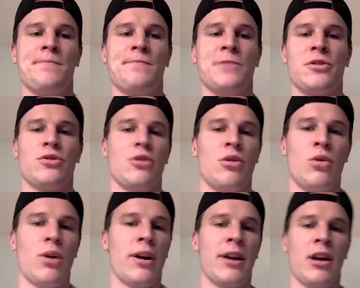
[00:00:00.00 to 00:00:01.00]
just to show who
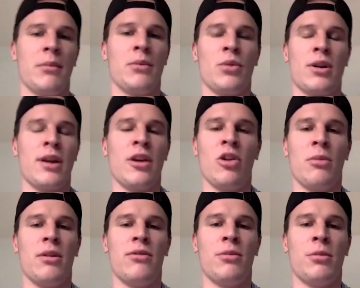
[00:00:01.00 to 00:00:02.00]
I am and what I know
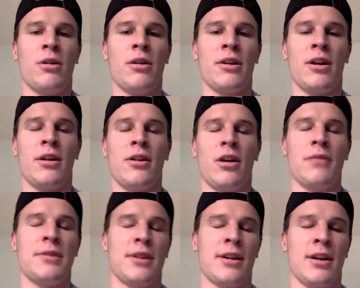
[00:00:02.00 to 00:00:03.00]
about football. And, you know,
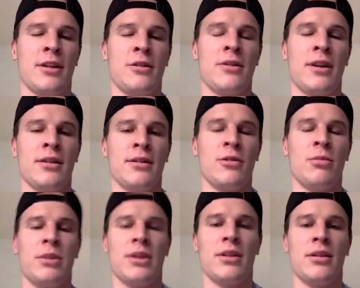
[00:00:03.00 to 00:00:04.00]
obviously I got to do that a little
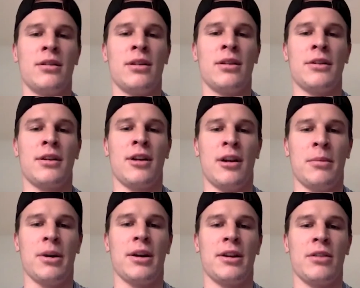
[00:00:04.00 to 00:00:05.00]
bit at the
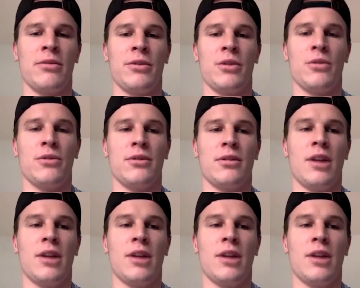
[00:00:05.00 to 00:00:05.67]
combine interviews and